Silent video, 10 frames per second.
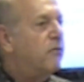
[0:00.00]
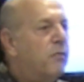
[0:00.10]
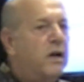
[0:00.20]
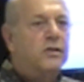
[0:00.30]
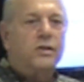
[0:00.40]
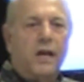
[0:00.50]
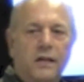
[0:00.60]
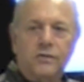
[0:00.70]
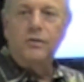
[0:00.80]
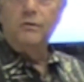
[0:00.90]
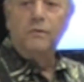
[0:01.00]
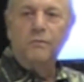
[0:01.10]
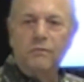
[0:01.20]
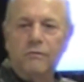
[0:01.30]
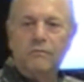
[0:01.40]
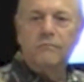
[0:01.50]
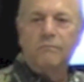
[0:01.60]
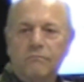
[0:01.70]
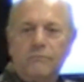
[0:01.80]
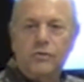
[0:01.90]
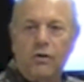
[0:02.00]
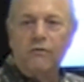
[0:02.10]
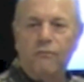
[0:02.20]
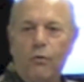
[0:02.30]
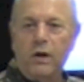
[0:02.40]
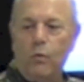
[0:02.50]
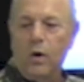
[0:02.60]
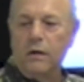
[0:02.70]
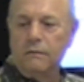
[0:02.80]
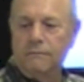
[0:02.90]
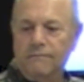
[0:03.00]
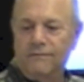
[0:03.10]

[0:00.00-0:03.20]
if by chance you turn 41